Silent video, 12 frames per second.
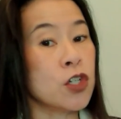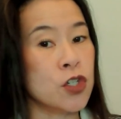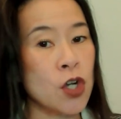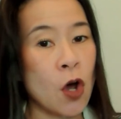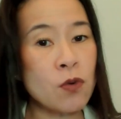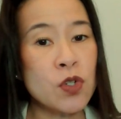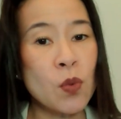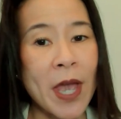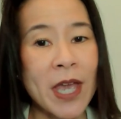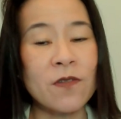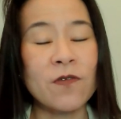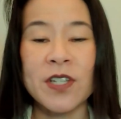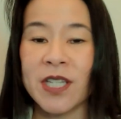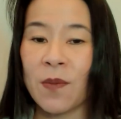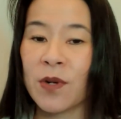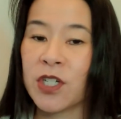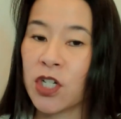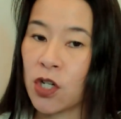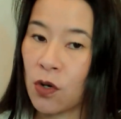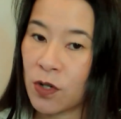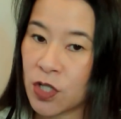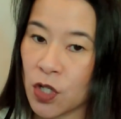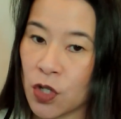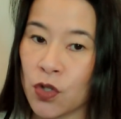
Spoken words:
Don't wait for someone to notice